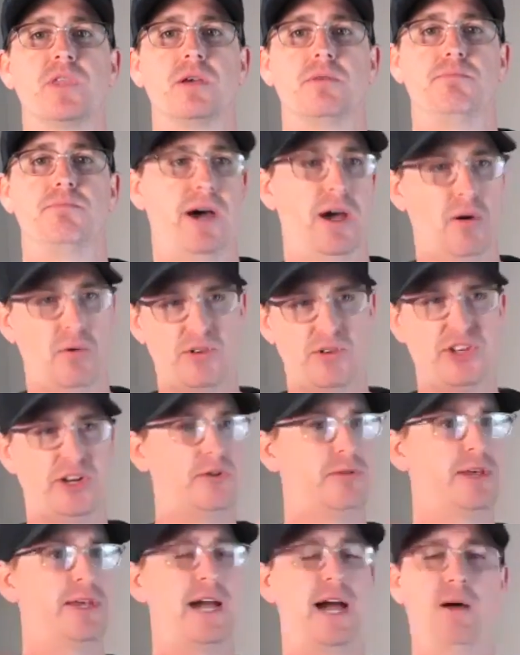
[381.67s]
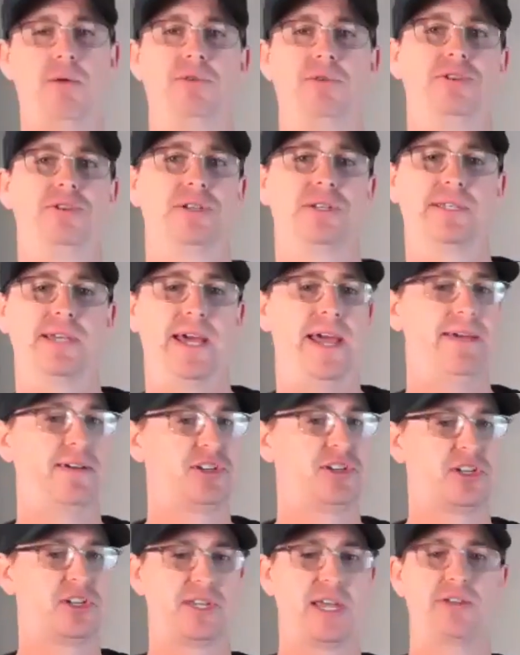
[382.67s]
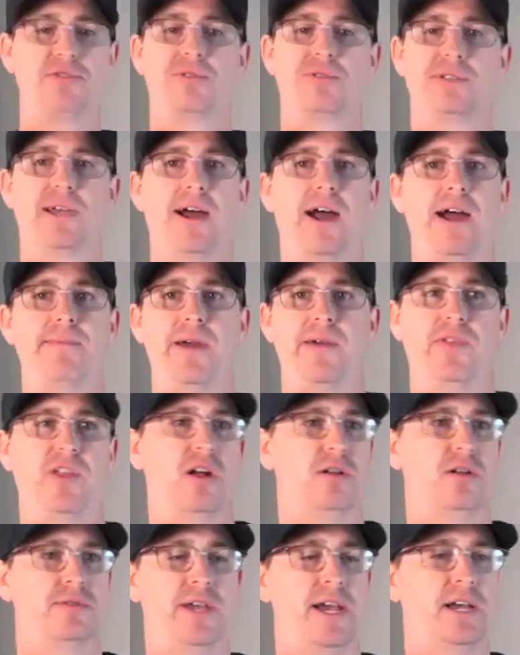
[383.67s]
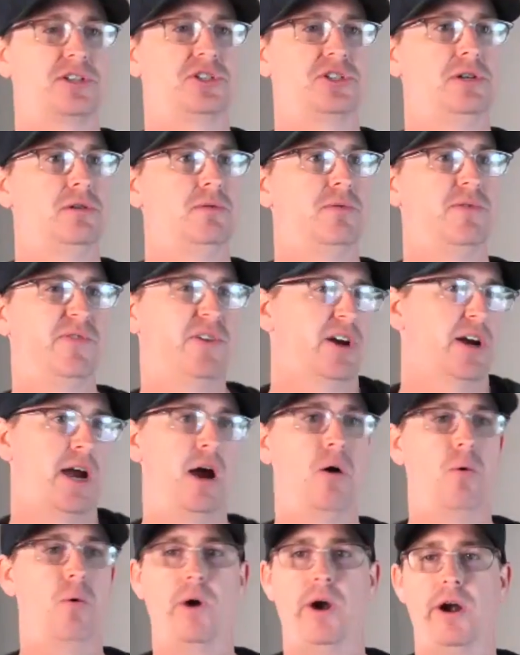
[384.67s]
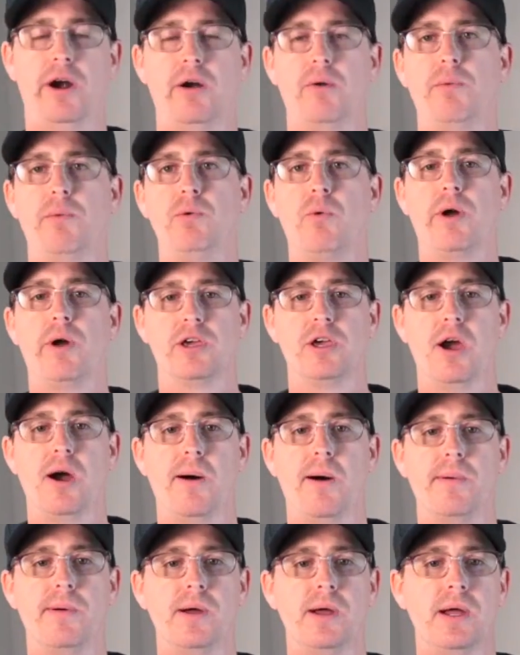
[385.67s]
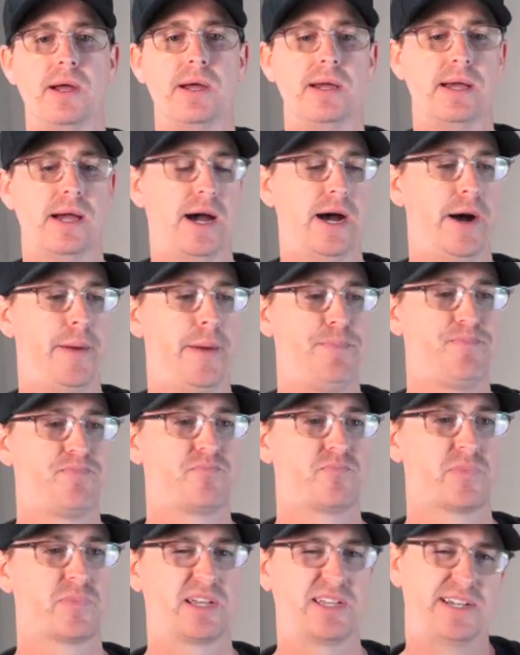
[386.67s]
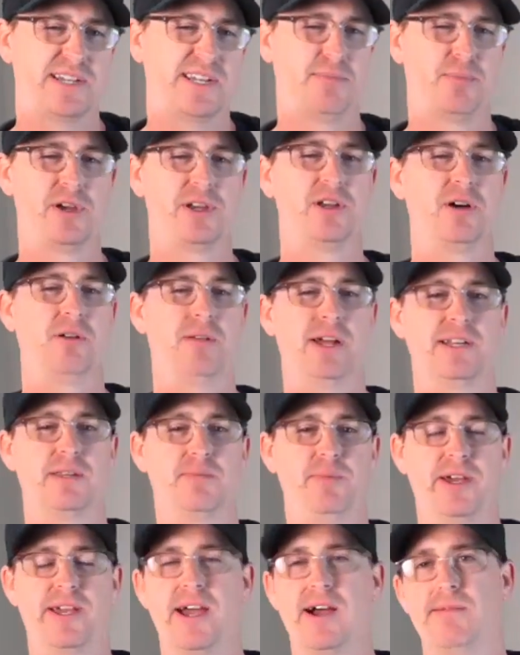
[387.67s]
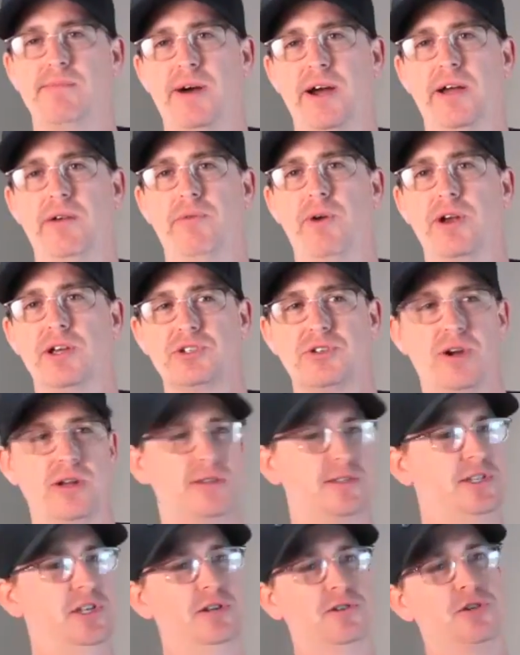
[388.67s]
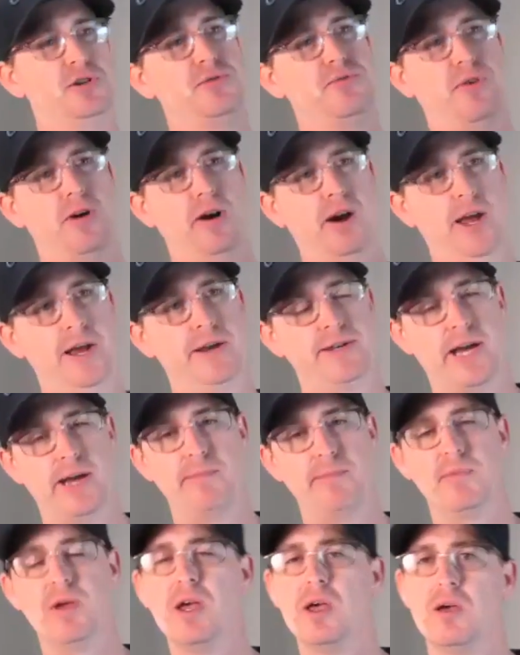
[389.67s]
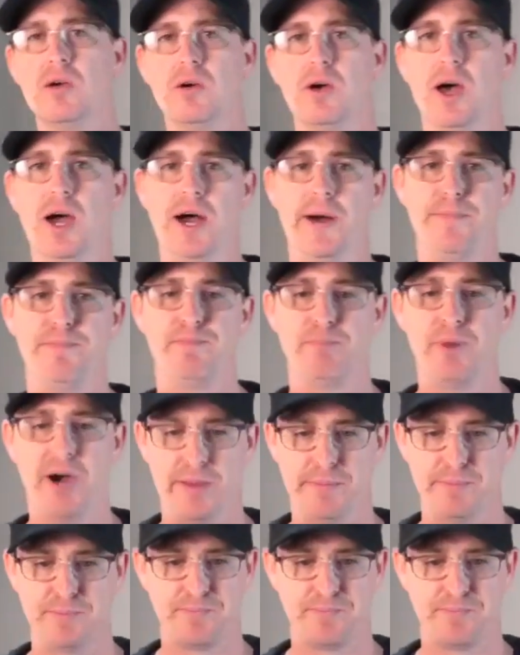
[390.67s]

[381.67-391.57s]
But generally I would just say, hey, let's just schedule a time, and then I'll text you, we'll figure out where we want to go. Because I typically don't like to pick out my restaurants, too far ahead of time. But